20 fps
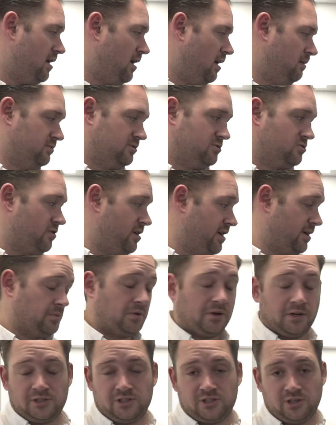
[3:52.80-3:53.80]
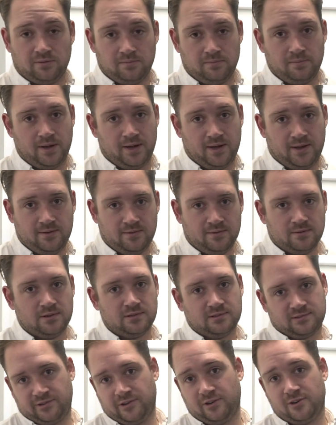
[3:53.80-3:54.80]
I'm trading when I shouldn't be,
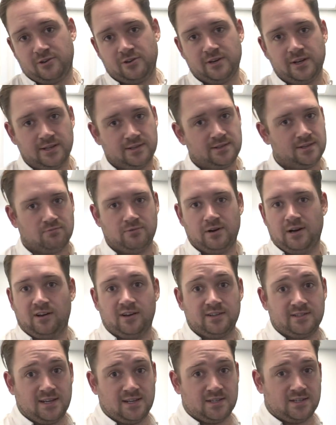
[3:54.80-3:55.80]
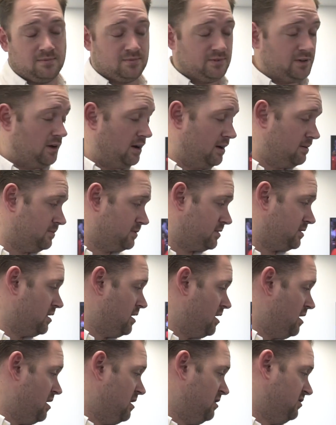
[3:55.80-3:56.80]
so you need to realize that sometimes.
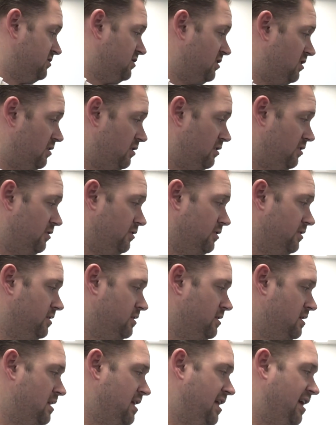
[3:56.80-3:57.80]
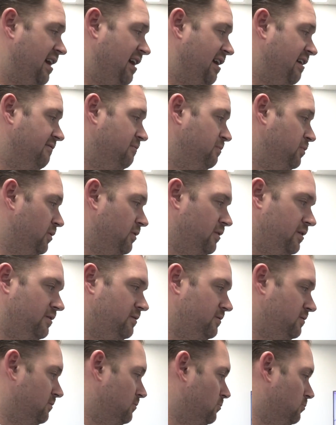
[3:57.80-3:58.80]
So I've
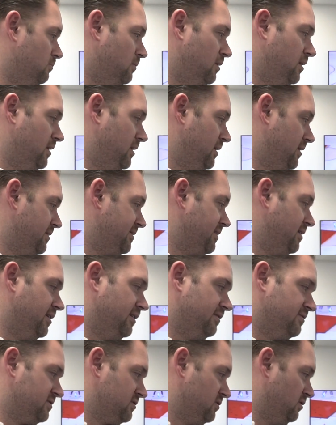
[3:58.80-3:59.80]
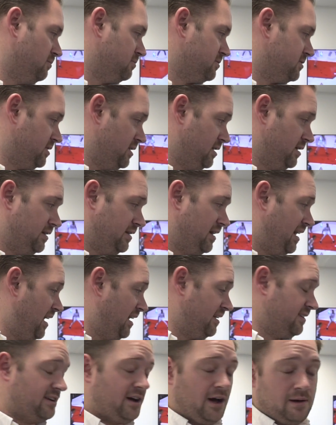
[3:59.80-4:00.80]
put all my kind of stops in
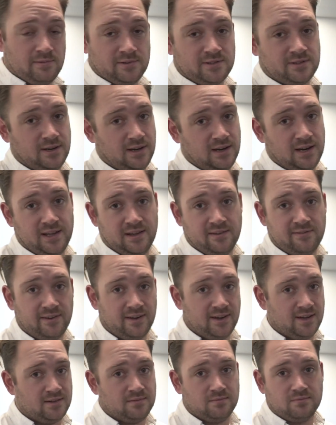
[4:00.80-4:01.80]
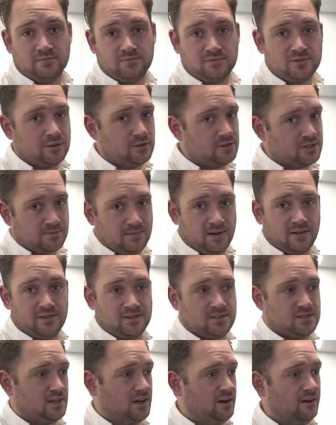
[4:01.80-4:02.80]
and I'm just gonna leave it, do some
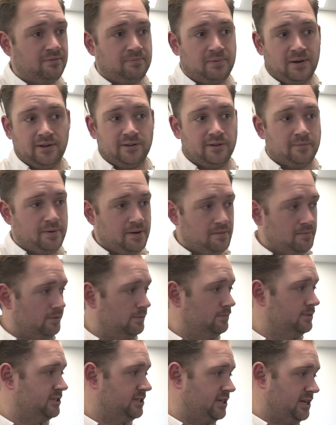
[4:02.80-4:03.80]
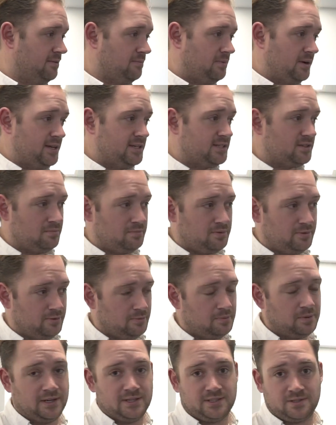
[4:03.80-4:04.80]
other stuff, play on the pinball machine, play some
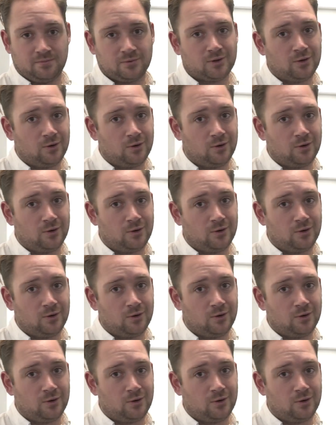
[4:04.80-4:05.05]
pool, play some